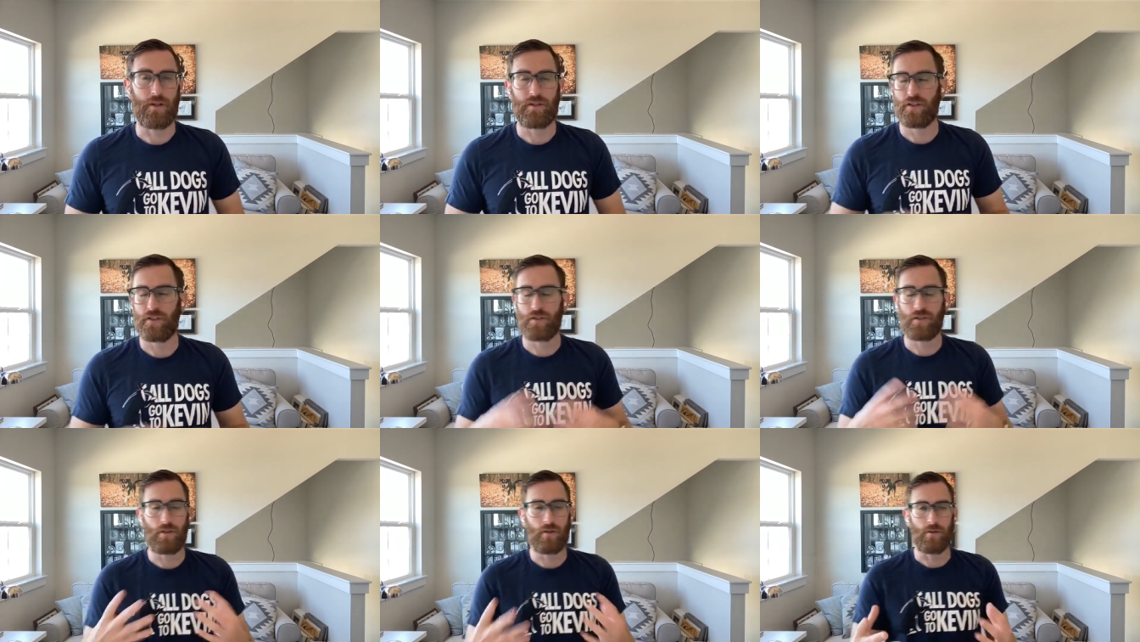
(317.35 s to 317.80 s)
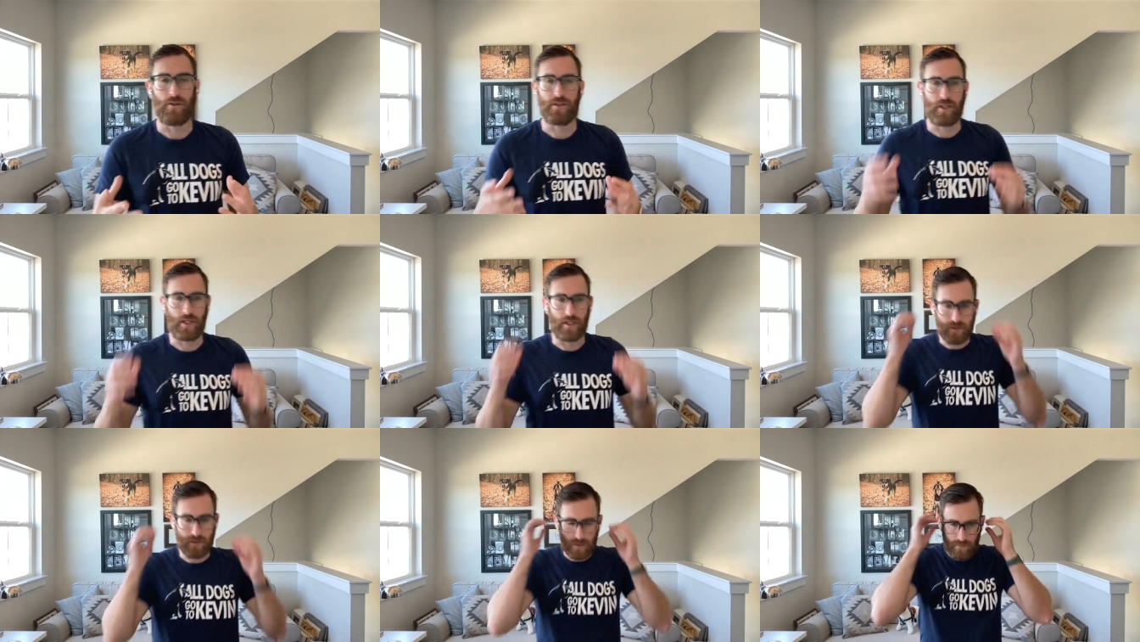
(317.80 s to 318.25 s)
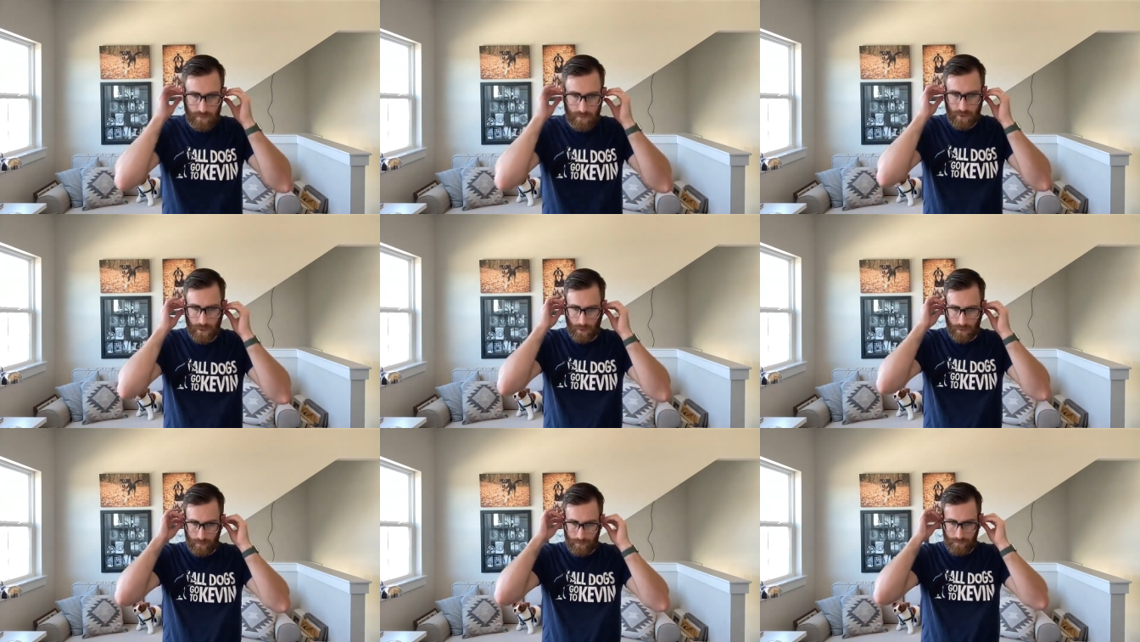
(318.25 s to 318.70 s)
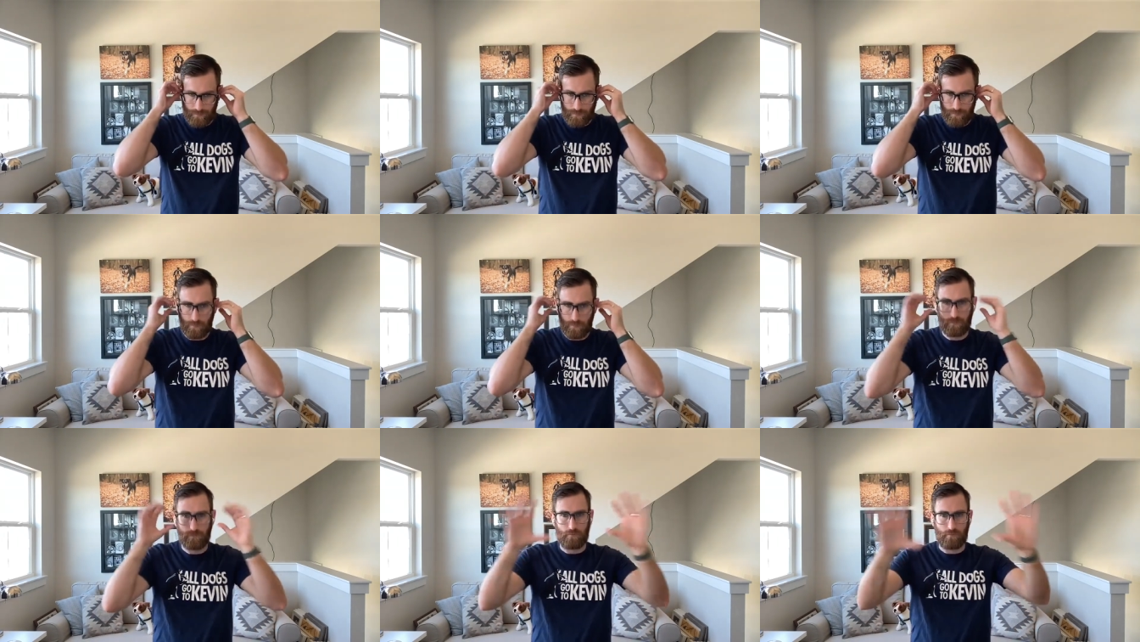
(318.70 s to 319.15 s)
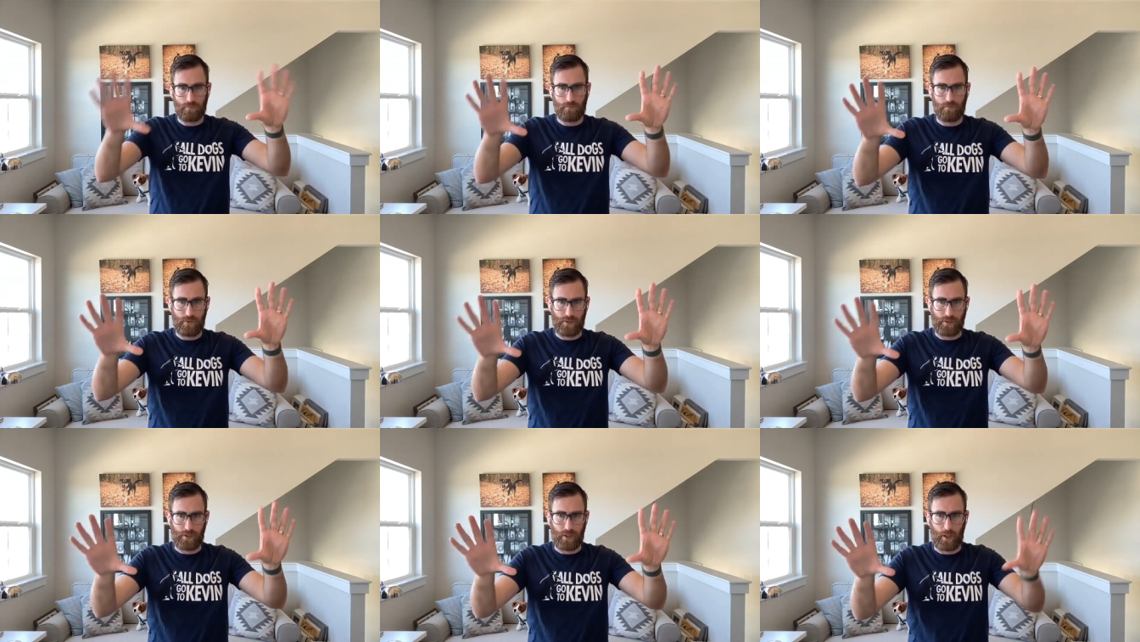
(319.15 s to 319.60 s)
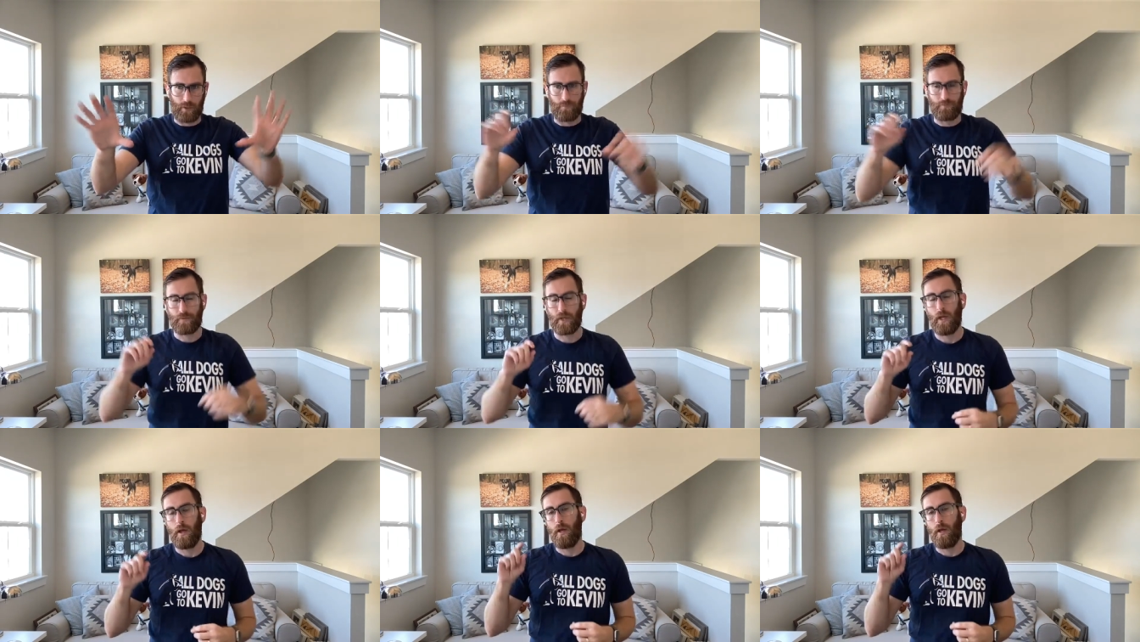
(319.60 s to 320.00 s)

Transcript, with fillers: It's just too intense. So there you go.